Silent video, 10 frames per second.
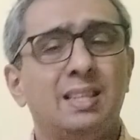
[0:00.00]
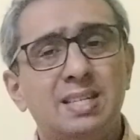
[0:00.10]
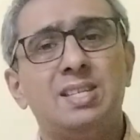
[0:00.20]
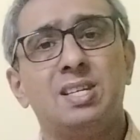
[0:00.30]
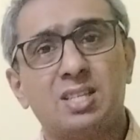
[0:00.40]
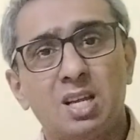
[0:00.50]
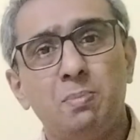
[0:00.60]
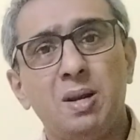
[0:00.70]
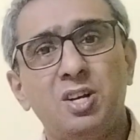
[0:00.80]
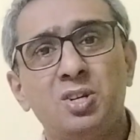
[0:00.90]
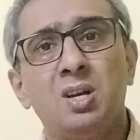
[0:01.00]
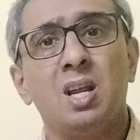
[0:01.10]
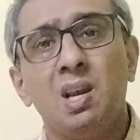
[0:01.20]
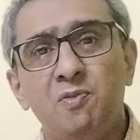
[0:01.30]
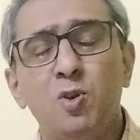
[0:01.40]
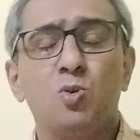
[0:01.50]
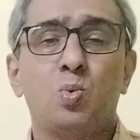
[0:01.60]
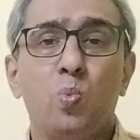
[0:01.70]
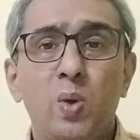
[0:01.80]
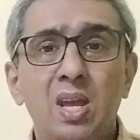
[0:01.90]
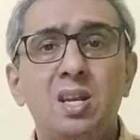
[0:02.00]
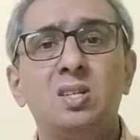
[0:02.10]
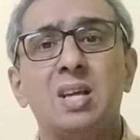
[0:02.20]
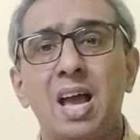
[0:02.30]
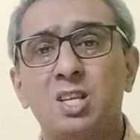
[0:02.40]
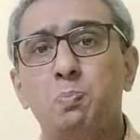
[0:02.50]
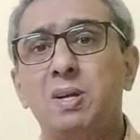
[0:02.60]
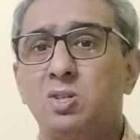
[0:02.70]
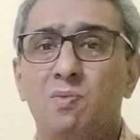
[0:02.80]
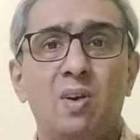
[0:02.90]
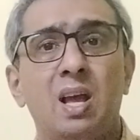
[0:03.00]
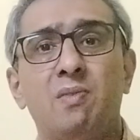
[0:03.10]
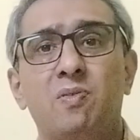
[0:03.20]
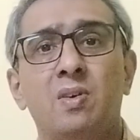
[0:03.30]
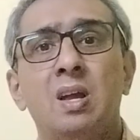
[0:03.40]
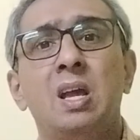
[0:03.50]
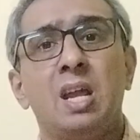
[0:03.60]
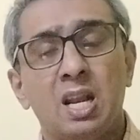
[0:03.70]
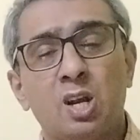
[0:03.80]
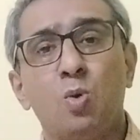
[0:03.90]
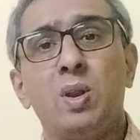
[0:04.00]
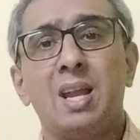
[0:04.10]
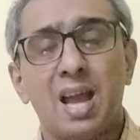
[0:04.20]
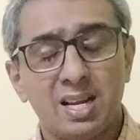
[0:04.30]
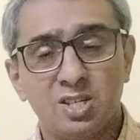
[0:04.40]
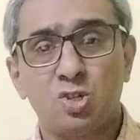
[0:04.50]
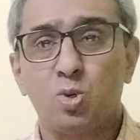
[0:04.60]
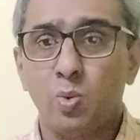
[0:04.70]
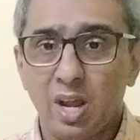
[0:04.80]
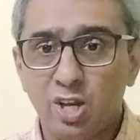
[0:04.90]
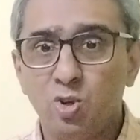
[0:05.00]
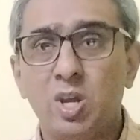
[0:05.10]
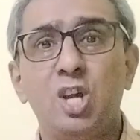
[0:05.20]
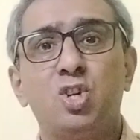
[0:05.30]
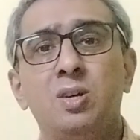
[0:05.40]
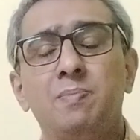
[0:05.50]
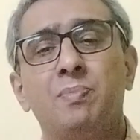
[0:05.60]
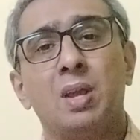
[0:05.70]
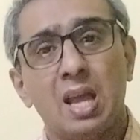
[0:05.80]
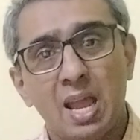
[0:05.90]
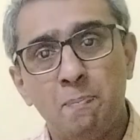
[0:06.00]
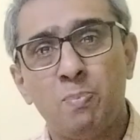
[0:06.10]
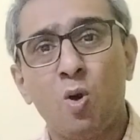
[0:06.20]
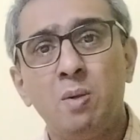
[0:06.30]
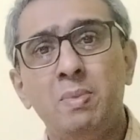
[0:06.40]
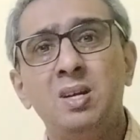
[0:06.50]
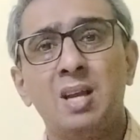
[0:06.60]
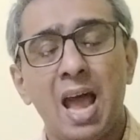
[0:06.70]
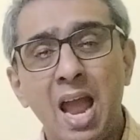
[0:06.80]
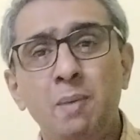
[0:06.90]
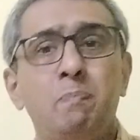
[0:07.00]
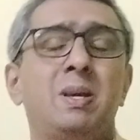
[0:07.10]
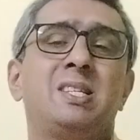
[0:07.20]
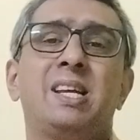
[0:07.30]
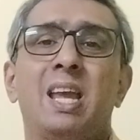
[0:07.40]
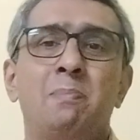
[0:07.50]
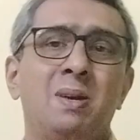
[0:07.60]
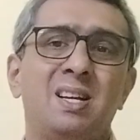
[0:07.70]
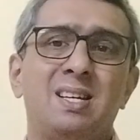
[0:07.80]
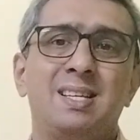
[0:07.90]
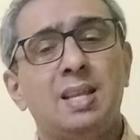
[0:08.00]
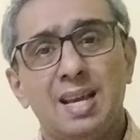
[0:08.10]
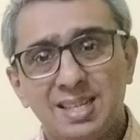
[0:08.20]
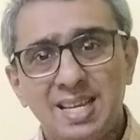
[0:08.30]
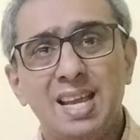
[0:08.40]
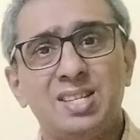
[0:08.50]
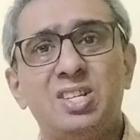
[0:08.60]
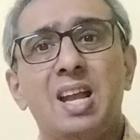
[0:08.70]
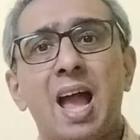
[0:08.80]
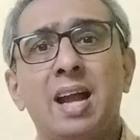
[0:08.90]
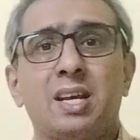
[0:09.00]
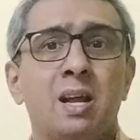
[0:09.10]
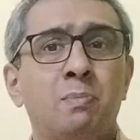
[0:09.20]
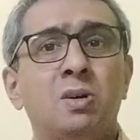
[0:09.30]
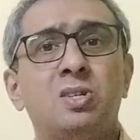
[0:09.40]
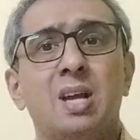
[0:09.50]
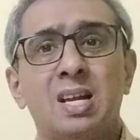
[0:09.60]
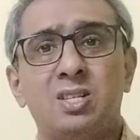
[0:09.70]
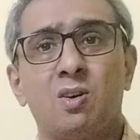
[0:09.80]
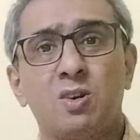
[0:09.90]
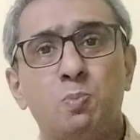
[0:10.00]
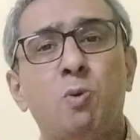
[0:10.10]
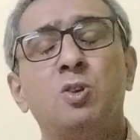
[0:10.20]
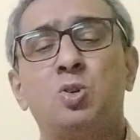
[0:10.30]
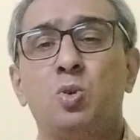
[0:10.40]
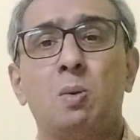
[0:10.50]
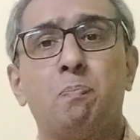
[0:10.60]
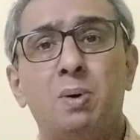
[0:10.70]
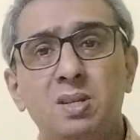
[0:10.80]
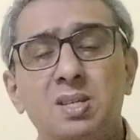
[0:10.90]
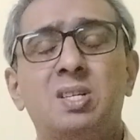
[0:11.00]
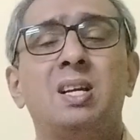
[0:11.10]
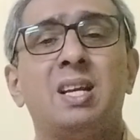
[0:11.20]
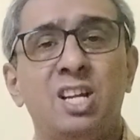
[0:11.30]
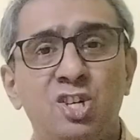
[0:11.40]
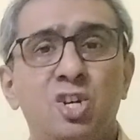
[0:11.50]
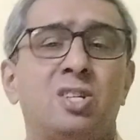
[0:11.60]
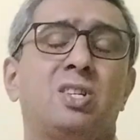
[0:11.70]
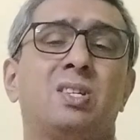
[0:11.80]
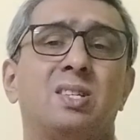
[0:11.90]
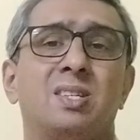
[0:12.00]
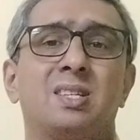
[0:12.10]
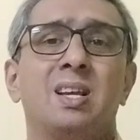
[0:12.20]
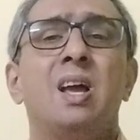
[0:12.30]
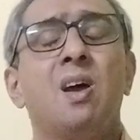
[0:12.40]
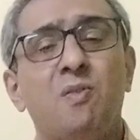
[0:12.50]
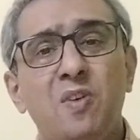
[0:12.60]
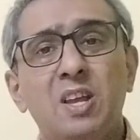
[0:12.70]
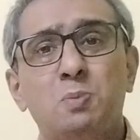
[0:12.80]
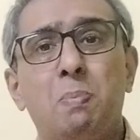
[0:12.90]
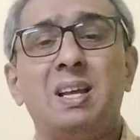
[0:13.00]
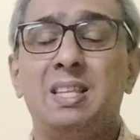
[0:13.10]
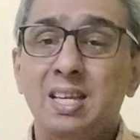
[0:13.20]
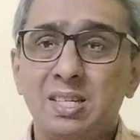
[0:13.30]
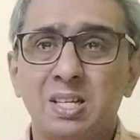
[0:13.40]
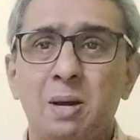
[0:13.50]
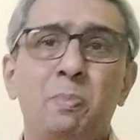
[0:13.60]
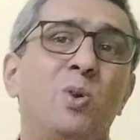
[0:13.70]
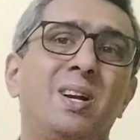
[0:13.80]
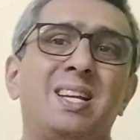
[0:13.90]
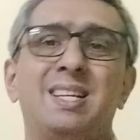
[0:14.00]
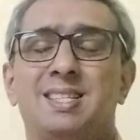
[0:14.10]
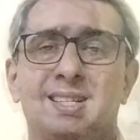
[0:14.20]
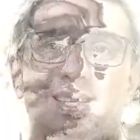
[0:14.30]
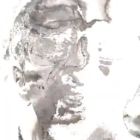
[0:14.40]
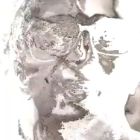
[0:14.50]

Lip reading: This discrimination infused various aspects of life, including access to education, employment and basic amenities. The SC/ST Act emerged as a response to the persistent injustices faced by these communities.